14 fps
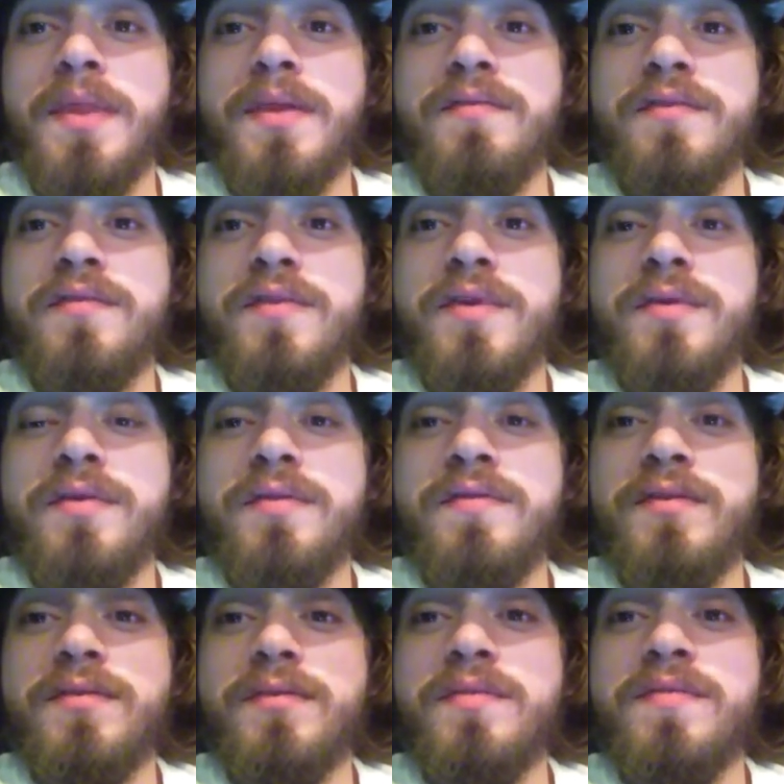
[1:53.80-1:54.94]

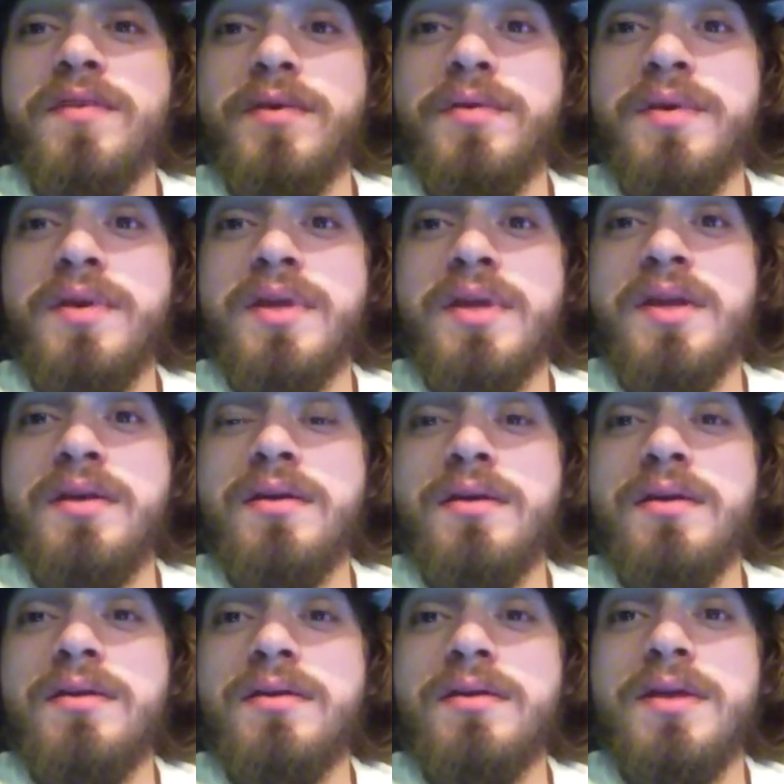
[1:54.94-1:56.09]
review, and then
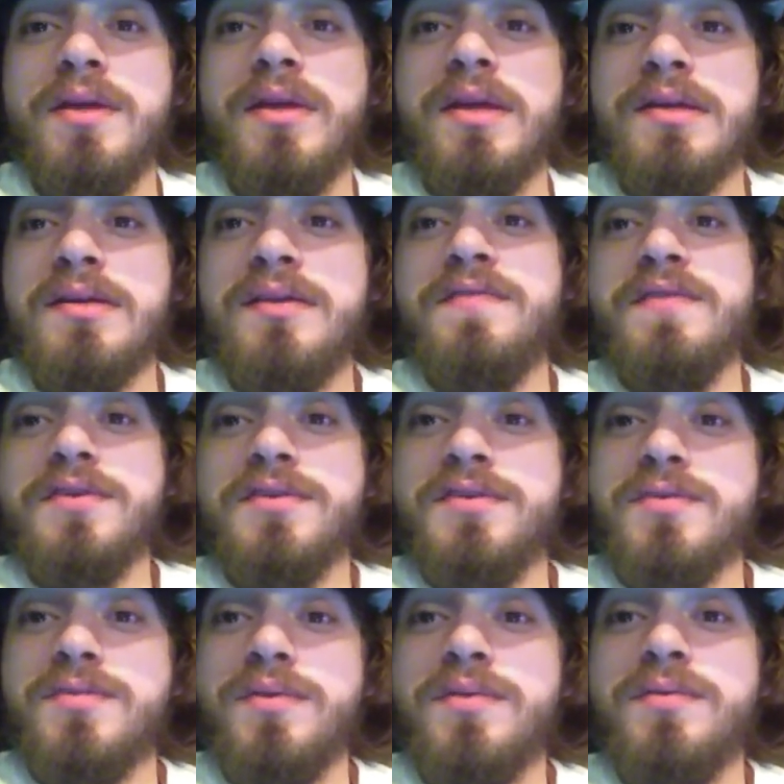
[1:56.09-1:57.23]
the elected officials
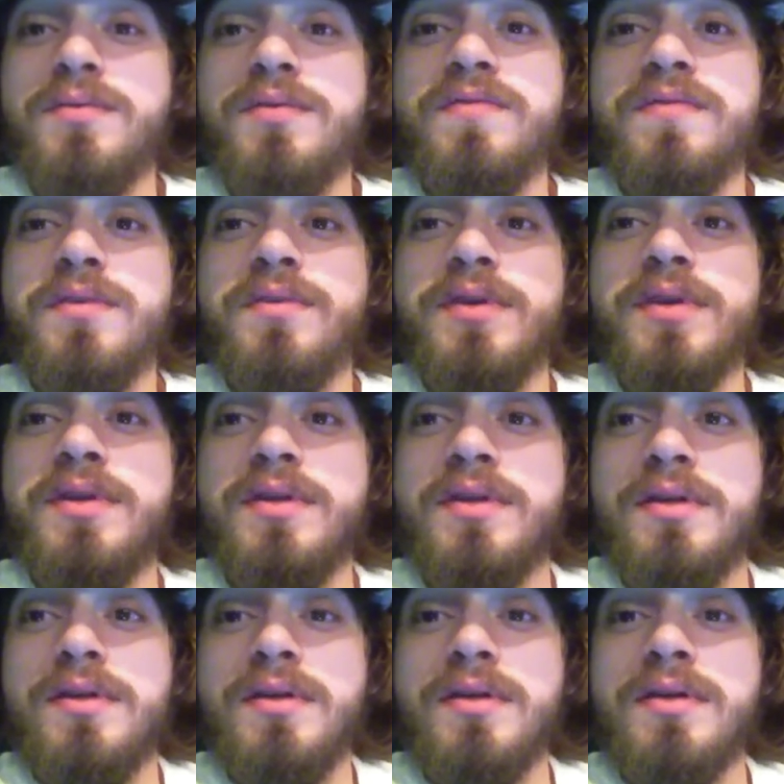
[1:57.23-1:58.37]
will view it, and
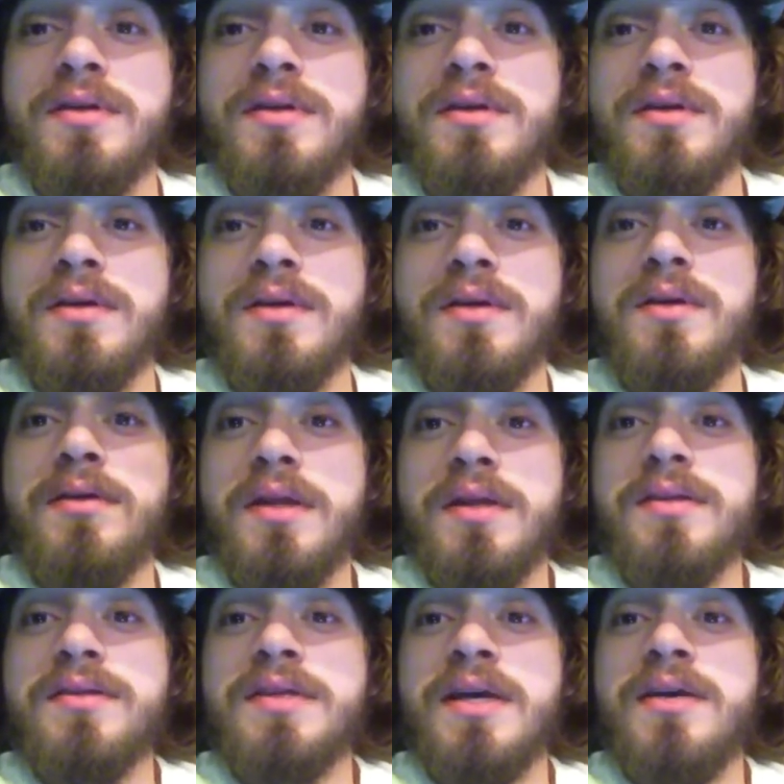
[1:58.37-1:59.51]
then let
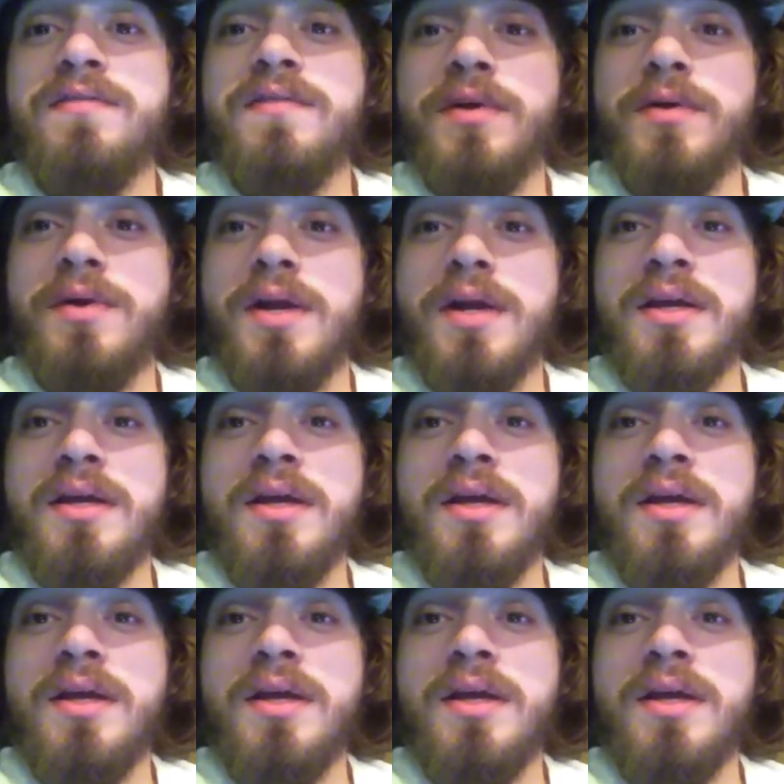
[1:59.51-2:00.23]
the town vote on it.